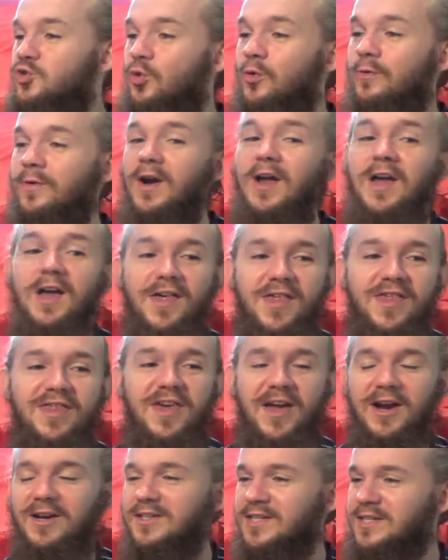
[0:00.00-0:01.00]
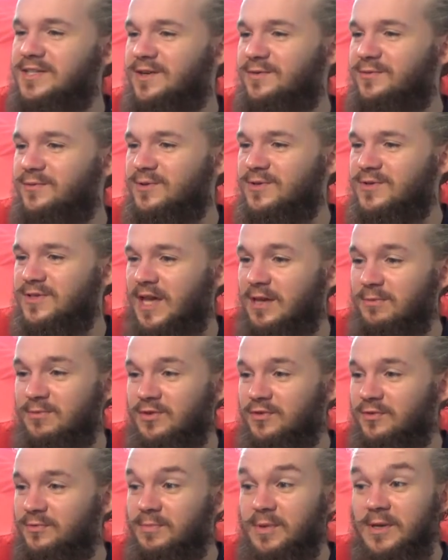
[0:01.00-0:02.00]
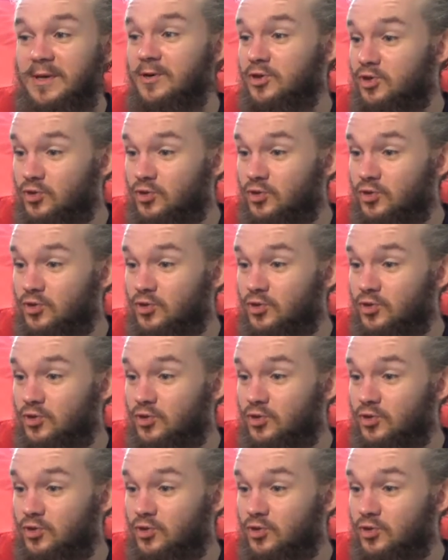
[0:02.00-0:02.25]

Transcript: over 30 different types of beer.